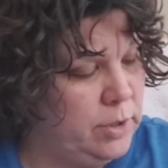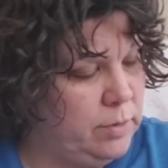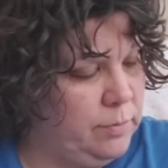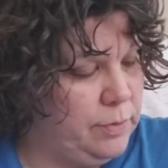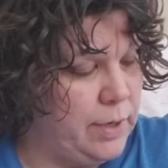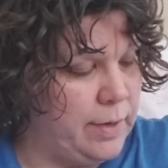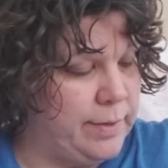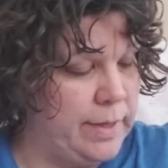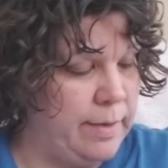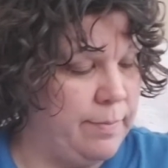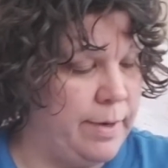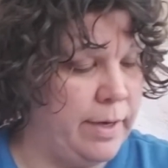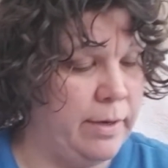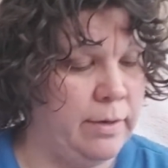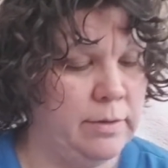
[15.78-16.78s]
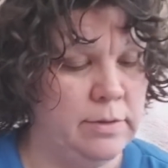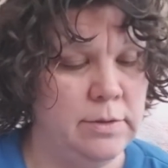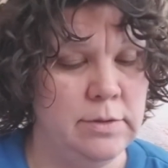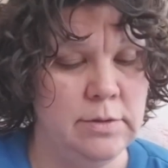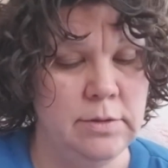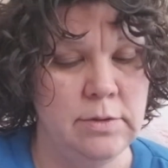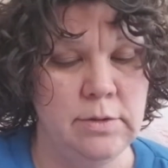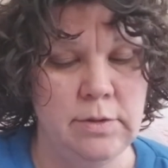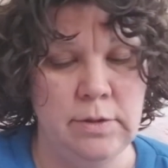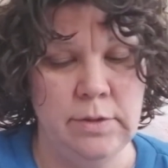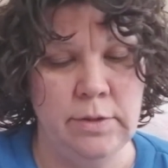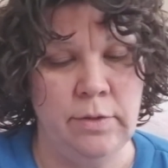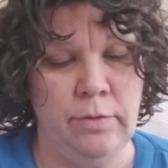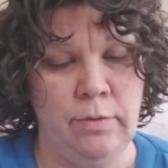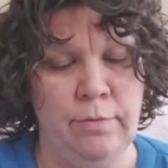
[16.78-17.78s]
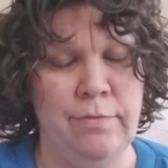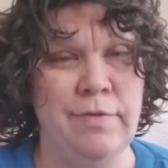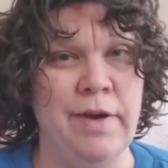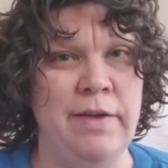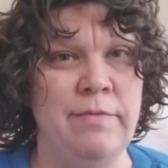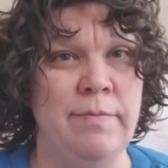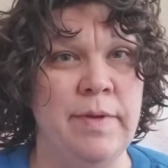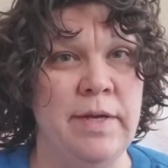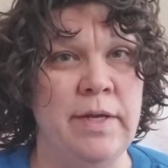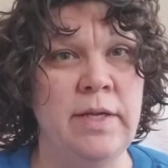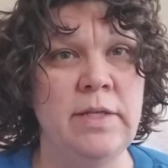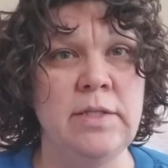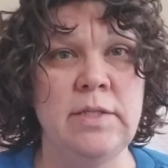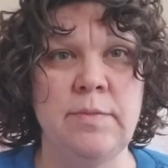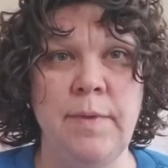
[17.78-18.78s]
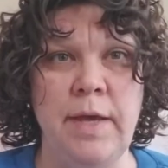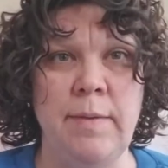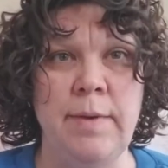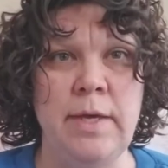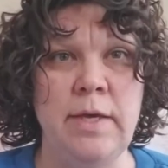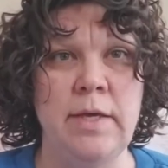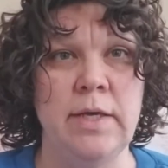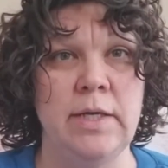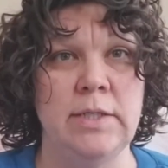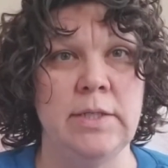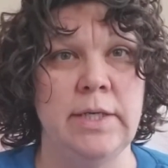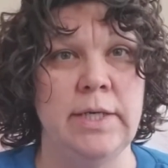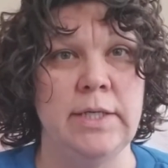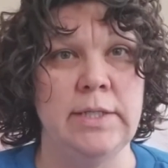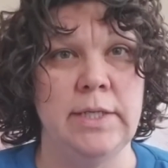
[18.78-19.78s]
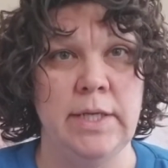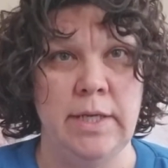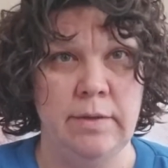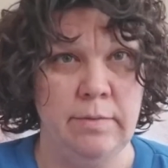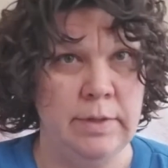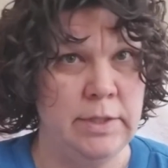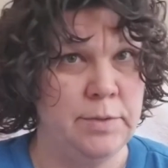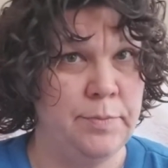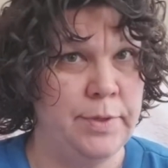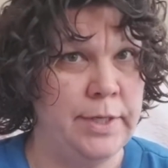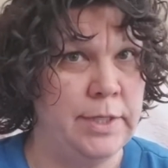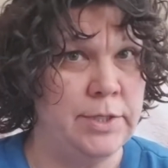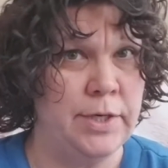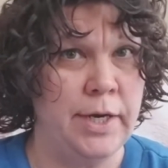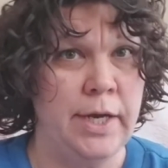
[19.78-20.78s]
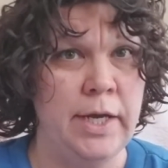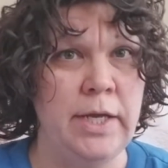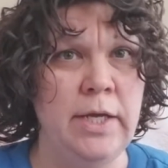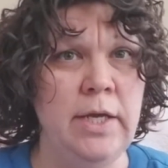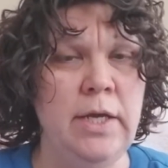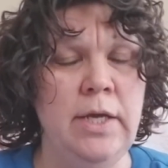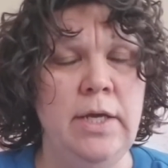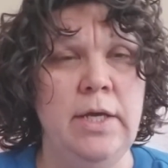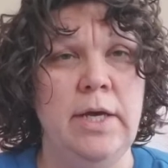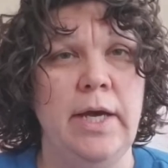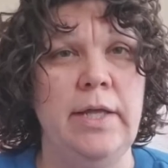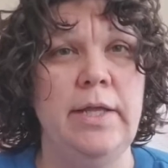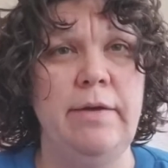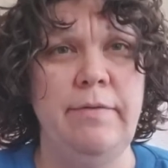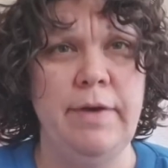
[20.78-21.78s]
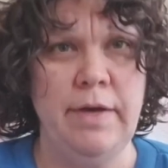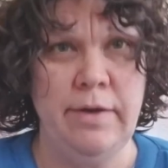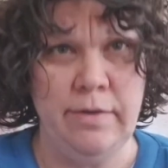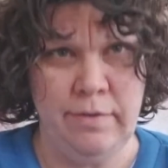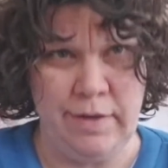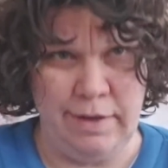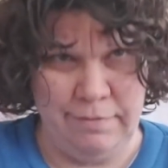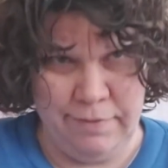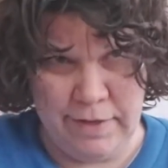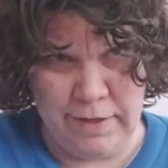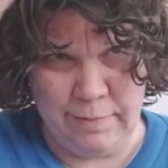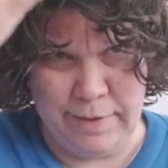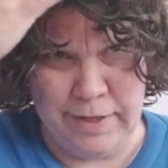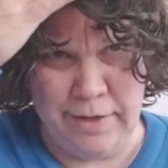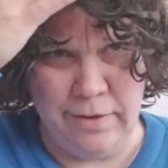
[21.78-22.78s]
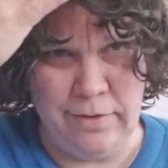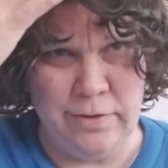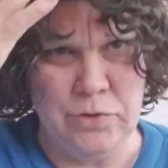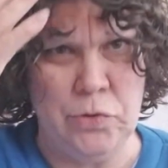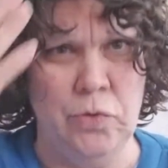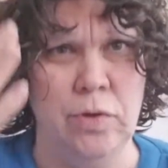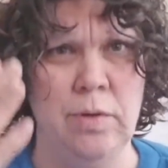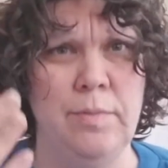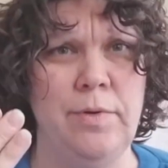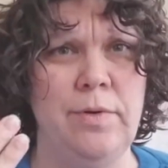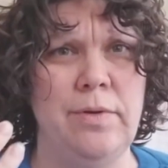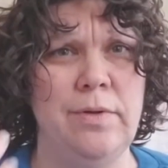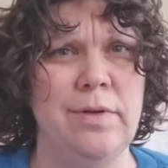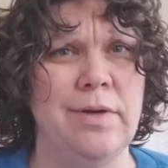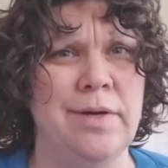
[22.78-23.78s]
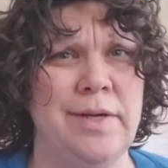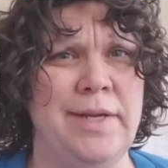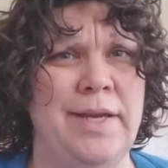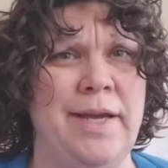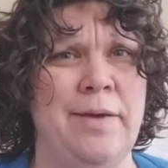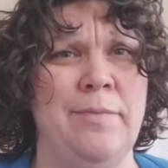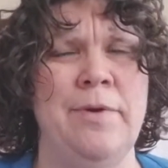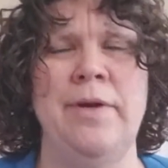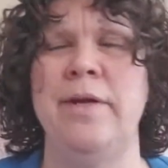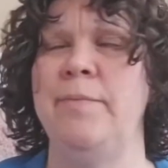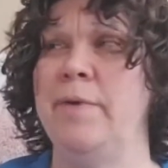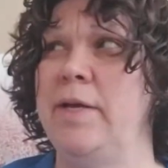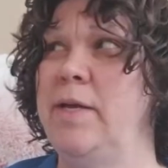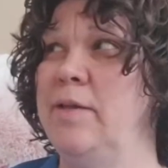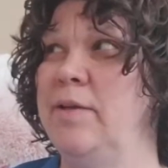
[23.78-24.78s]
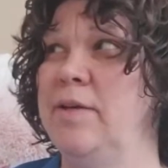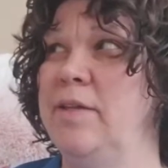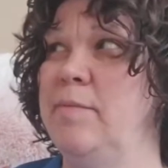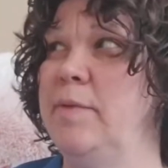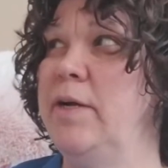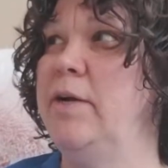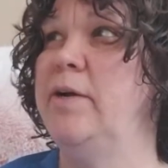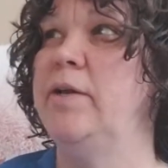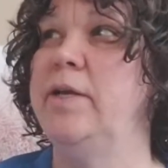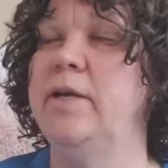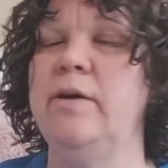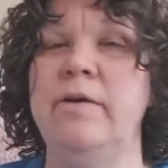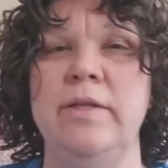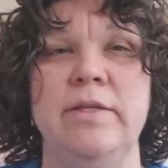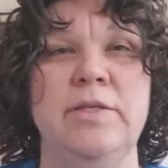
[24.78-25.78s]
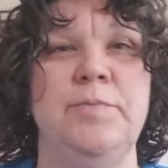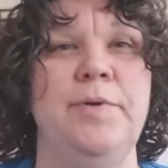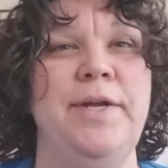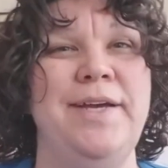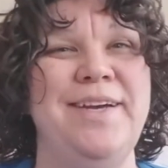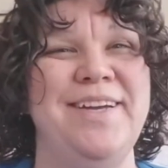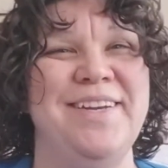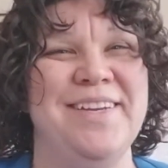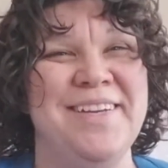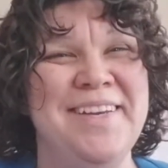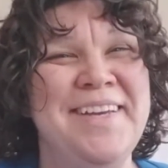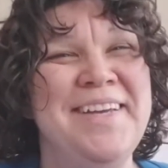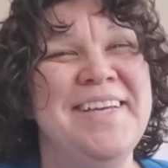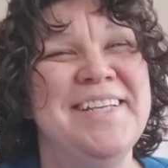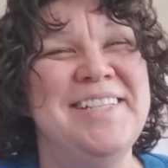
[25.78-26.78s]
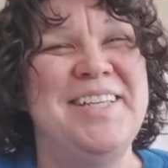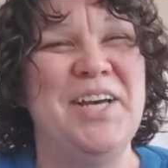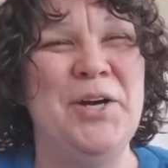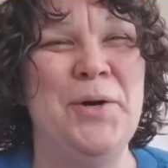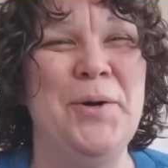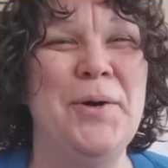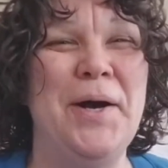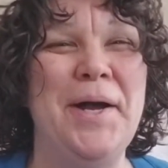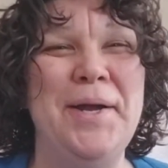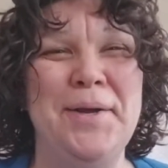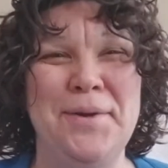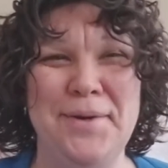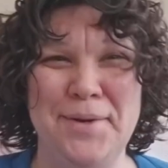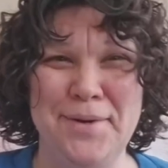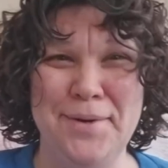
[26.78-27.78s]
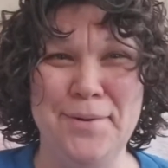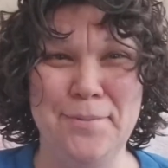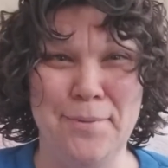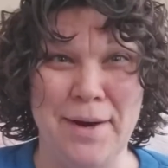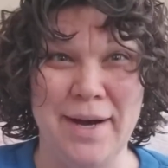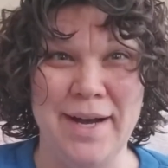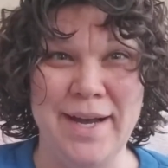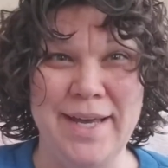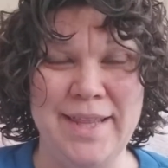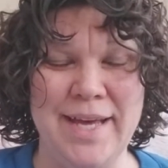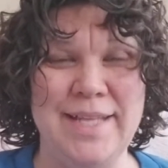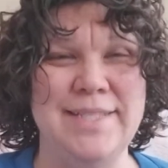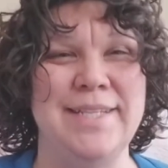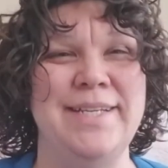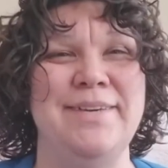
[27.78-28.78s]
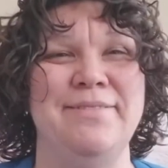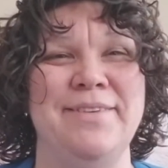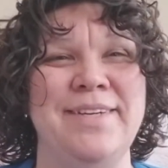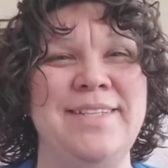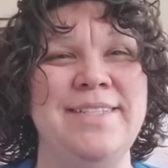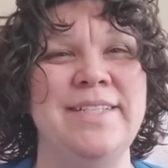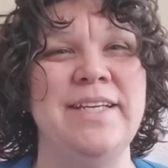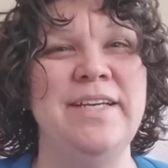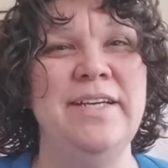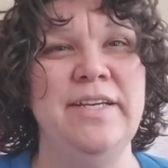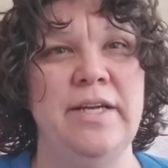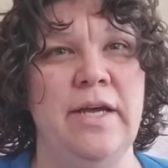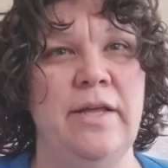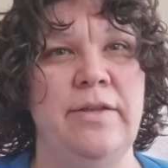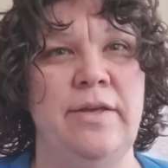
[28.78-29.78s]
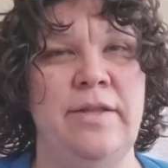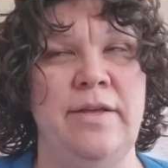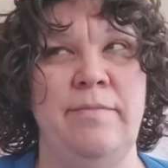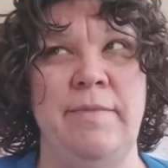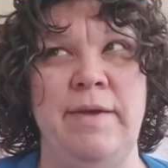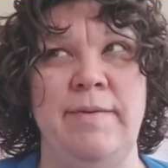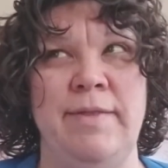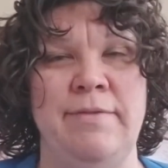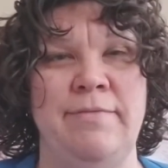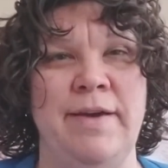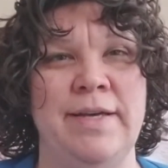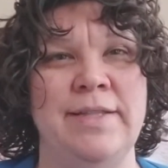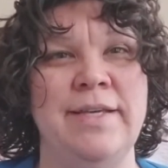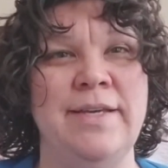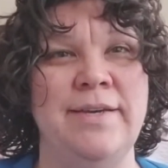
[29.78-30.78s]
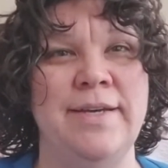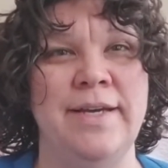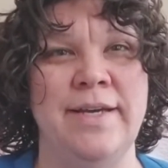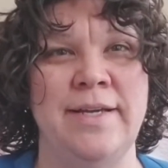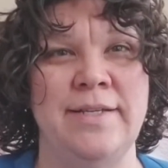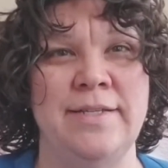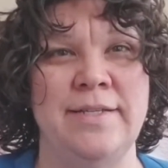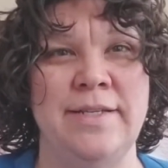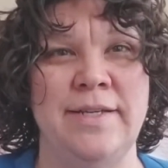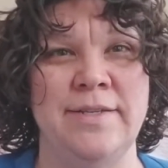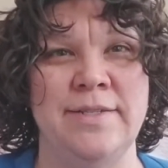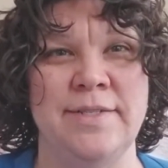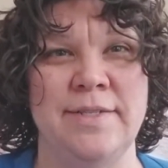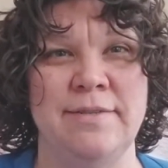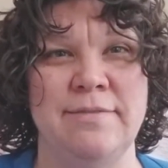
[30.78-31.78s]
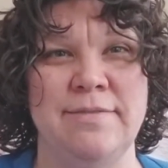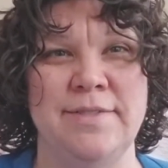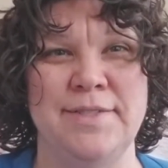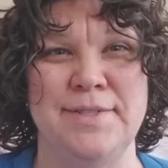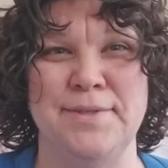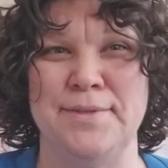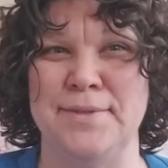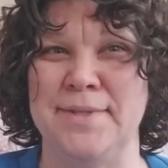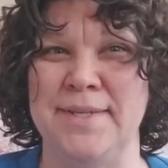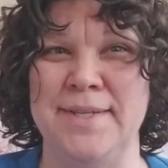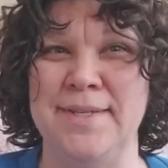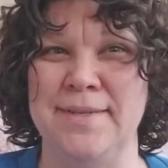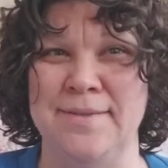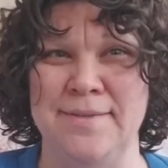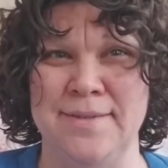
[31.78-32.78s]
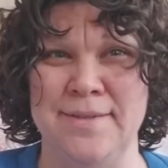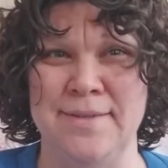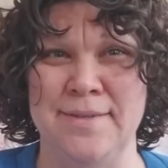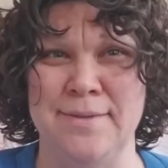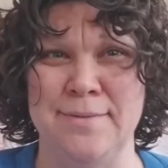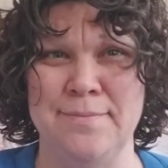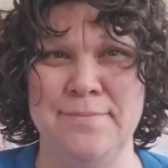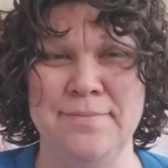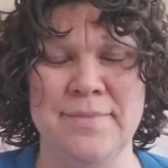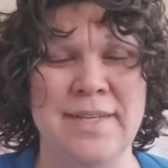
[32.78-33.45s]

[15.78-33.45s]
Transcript: probably about 5 minutes maybe, because like I said, it was pretty dry. I love how I feel like my hair looks horrible on camera, but you look in the mirror and you're like, oh, it looks pretty good. So I don't know why that's a difference, other than maybe the fact that you can see yourself. So I don't know.